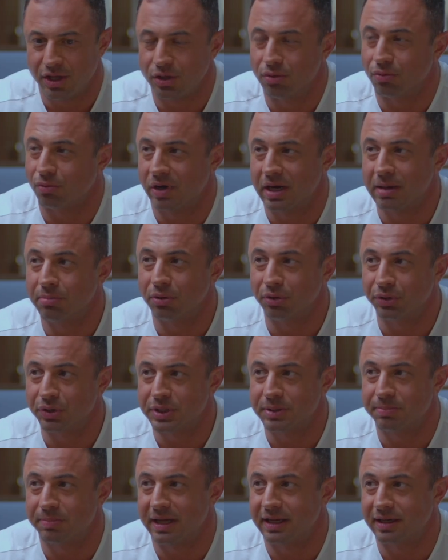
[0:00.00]
You were able to
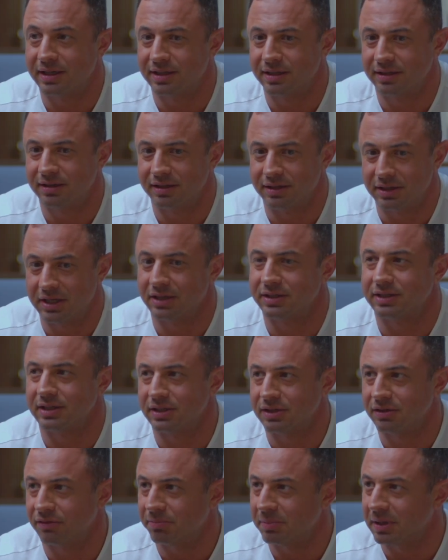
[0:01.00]
spend
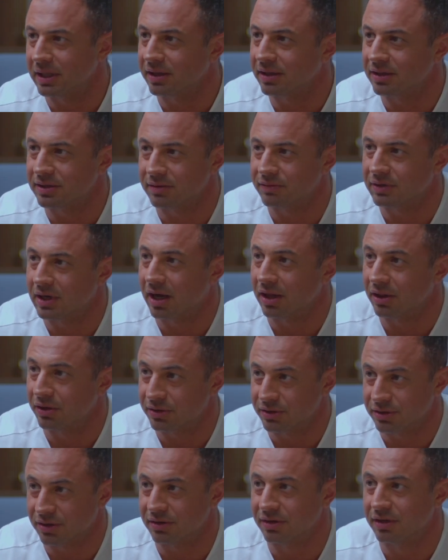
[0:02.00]
dozens of millions of
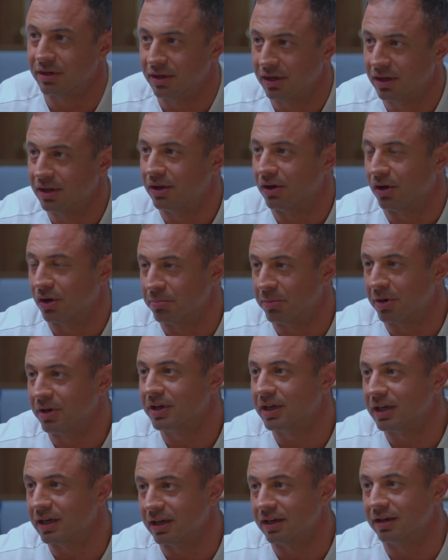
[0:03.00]
dollars on
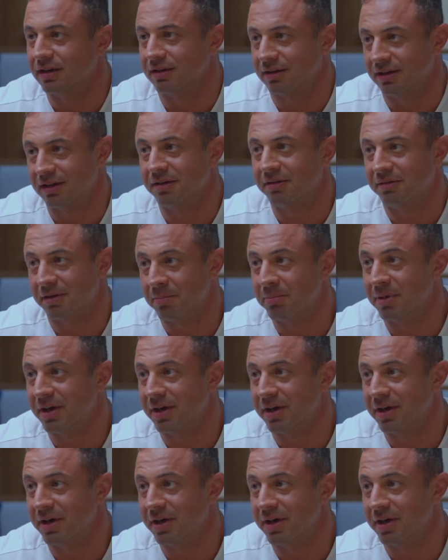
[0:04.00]
marketing a